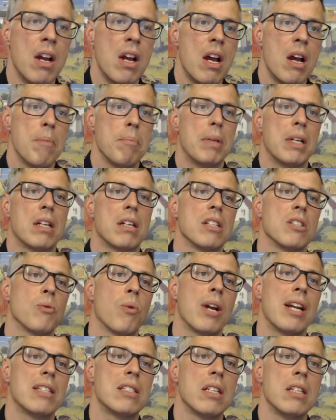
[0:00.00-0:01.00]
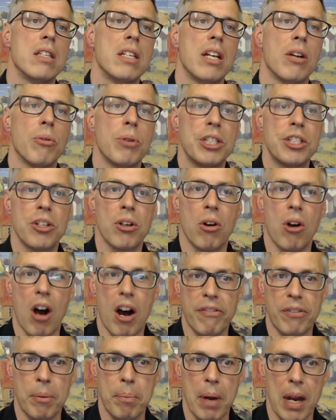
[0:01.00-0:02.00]
because when it's in the original
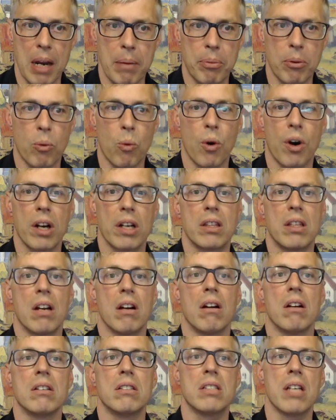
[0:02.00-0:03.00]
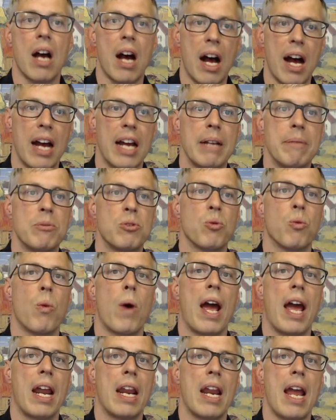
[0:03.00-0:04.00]
offer paperwork, there are times
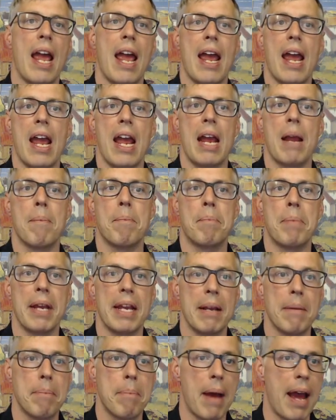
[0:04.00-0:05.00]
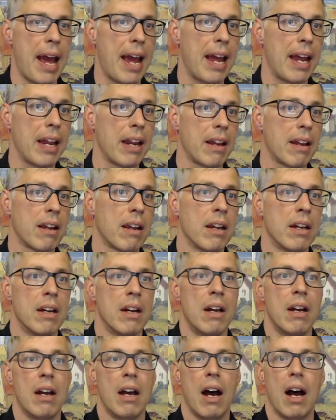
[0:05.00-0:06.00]
when a big bank
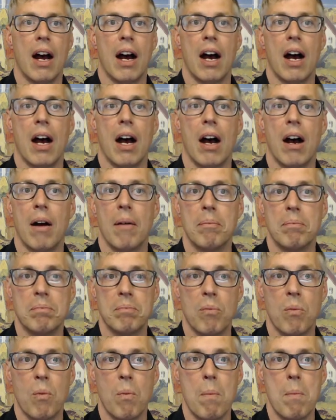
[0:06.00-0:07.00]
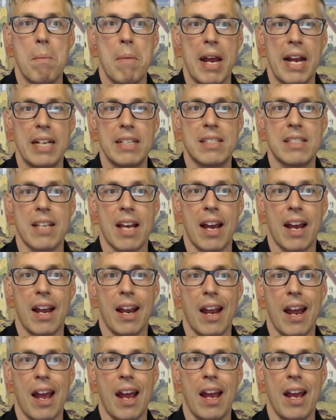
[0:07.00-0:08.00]
may
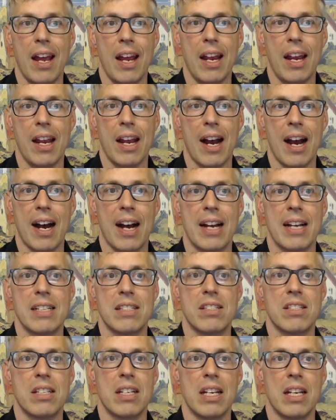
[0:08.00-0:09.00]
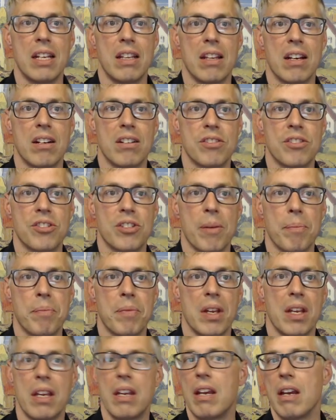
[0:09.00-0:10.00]
say, "Hey, I see there's
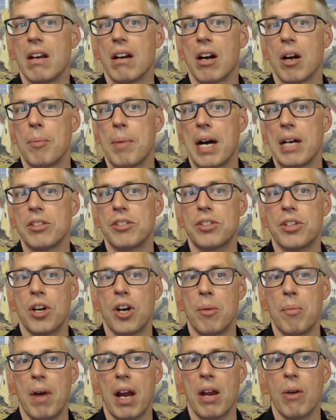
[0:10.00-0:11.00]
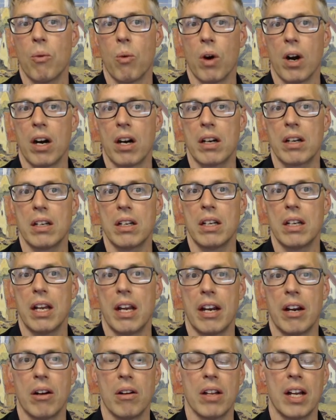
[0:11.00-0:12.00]
something here about termite work,"
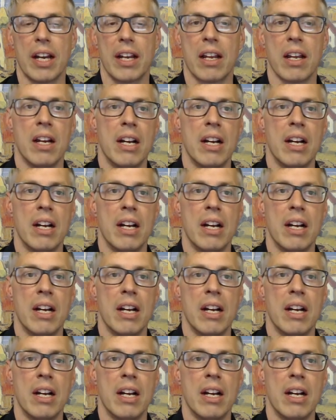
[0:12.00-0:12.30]
like.